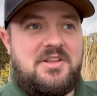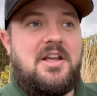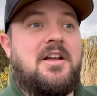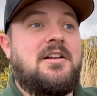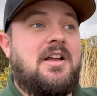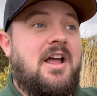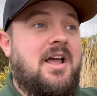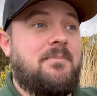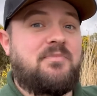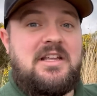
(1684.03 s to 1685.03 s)
the
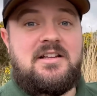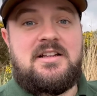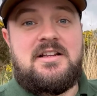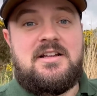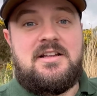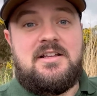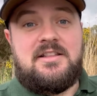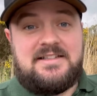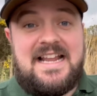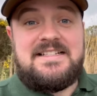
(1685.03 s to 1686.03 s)

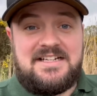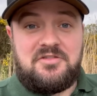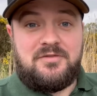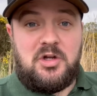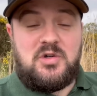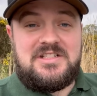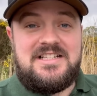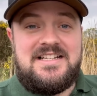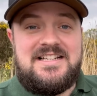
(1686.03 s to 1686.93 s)
day session vlogs,